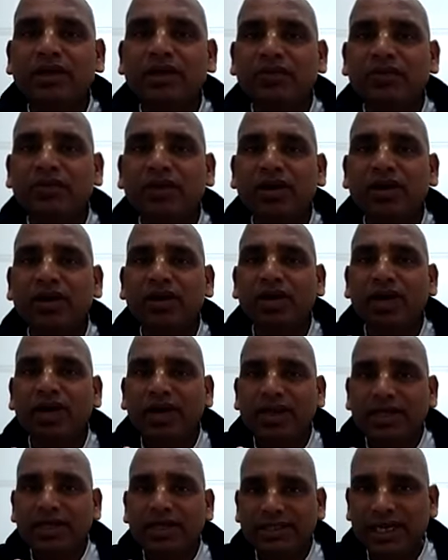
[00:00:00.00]
of
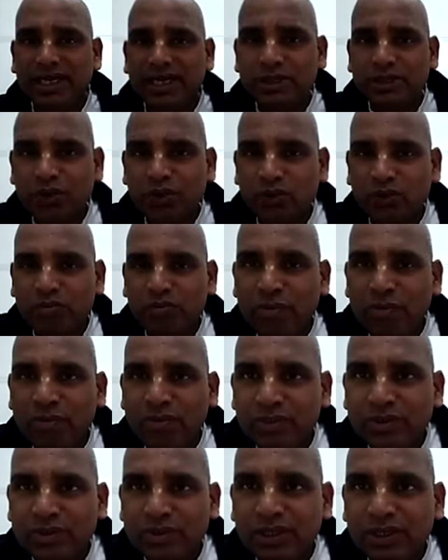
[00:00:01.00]
His Grace Rukma
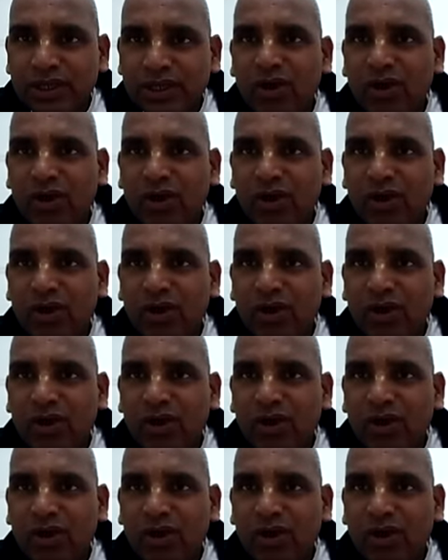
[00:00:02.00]
Prabhuji.